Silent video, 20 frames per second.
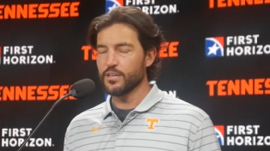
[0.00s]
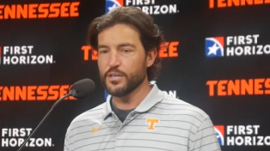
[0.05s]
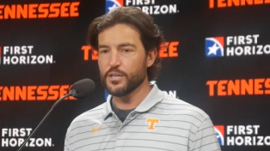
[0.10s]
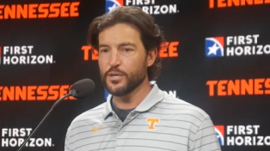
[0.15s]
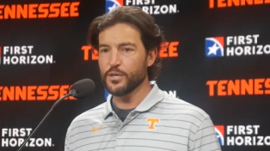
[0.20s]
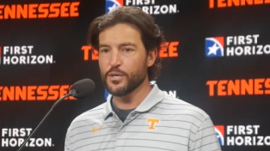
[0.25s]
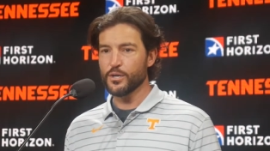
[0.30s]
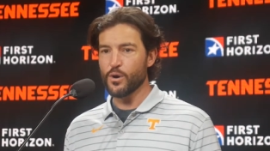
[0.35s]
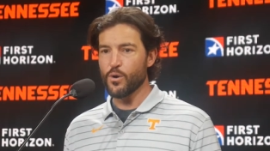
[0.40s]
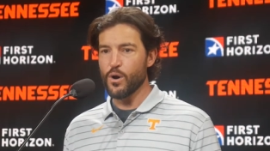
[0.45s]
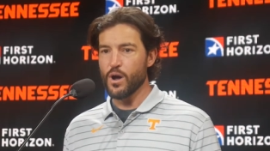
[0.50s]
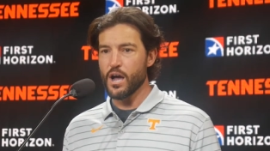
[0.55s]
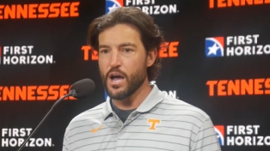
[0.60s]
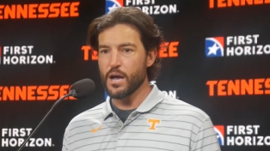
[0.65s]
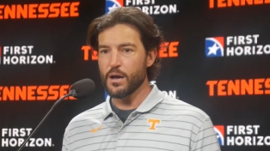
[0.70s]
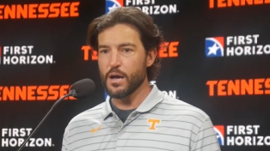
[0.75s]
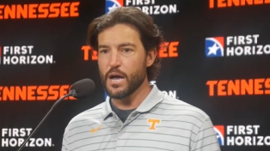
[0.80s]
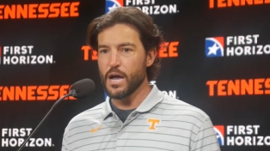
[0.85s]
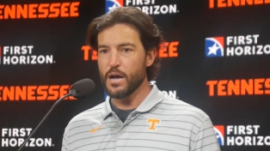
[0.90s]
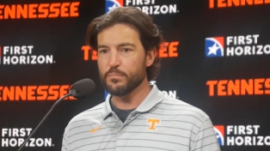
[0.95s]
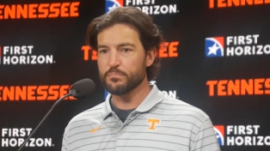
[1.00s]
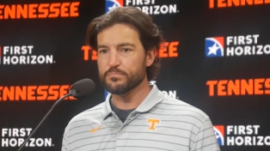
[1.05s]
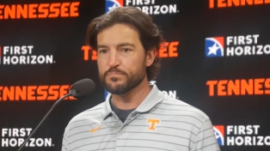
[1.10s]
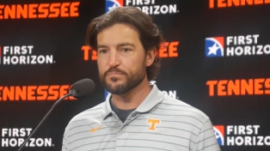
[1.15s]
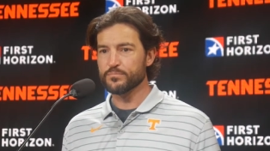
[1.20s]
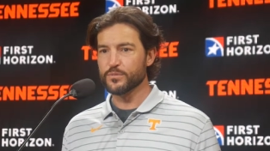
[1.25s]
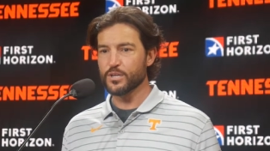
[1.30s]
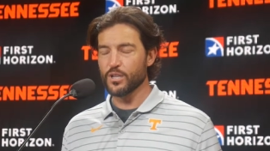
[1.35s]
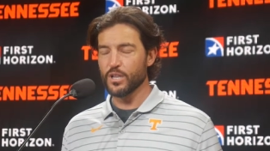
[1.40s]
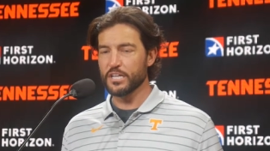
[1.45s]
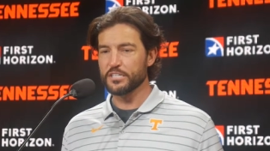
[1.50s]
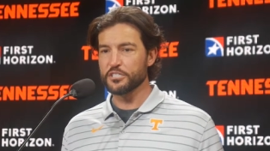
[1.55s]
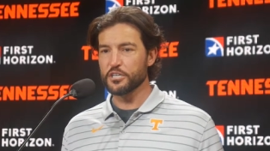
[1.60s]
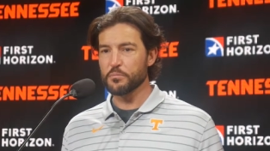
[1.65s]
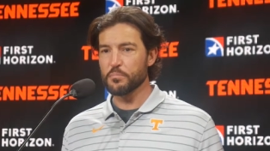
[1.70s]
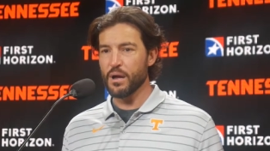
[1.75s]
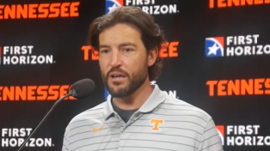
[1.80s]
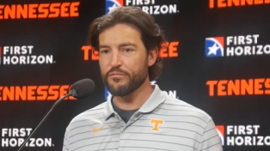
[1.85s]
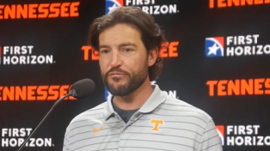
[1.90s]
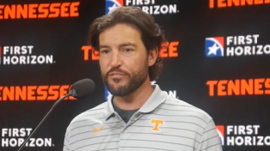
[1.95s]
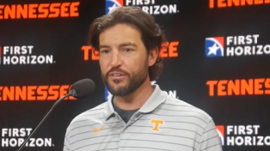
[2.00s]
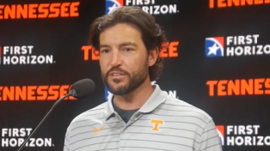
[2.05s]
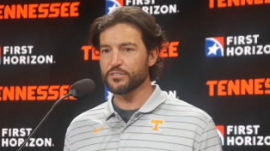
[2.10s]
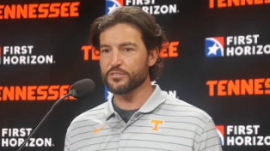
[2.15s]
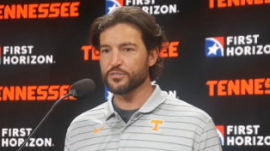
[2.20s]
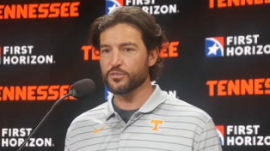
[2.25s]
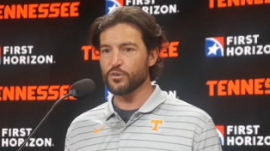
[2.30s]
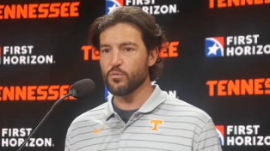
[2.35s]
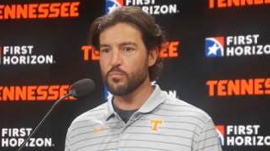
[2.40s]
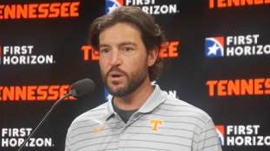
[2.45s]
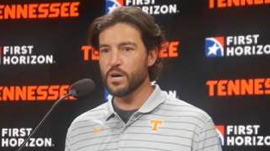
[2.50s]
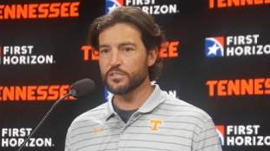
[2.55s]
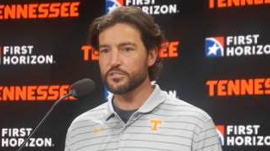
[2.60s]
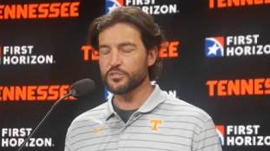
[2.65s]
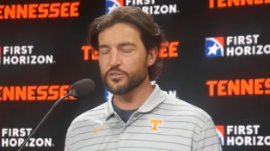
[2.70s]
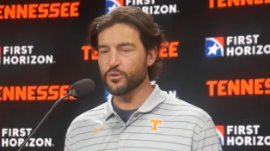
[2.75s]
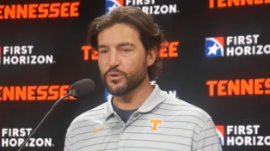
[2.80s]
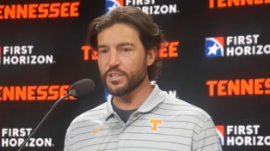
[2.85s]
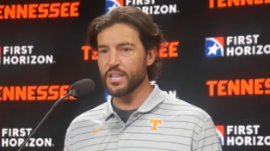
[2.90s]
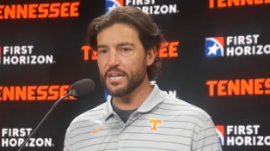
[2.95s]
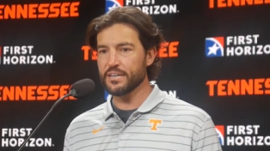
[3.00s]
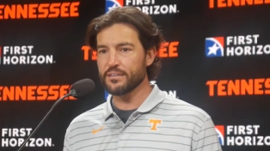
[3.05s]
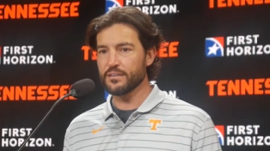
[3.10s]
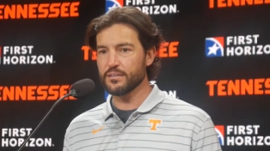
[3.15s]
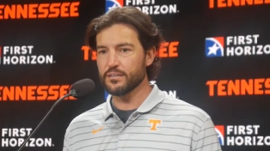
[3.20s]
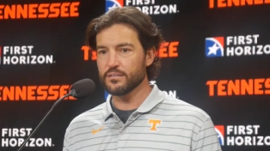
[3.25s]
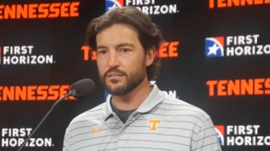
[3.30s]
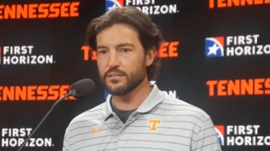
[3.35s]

you know, I'm clenching my fist so much during that,